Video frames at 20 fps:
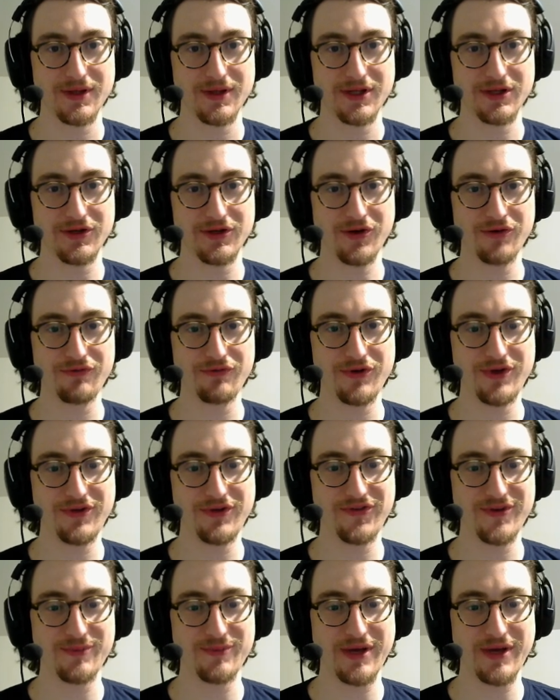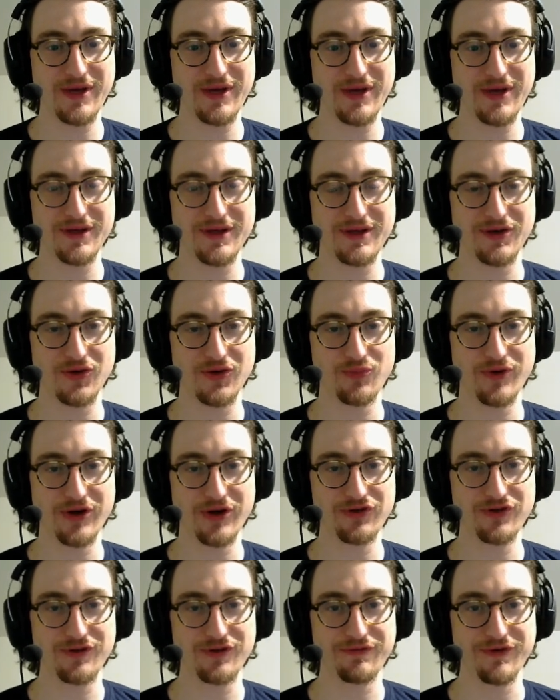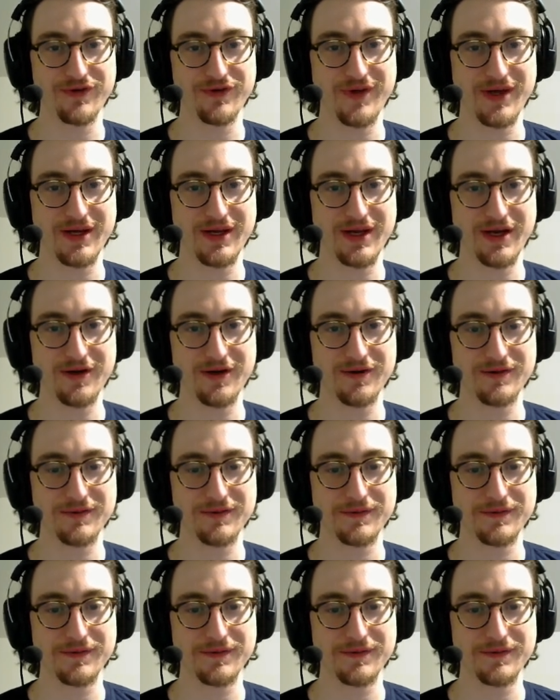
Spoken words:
you don't really seem to have any kill pressure for taking out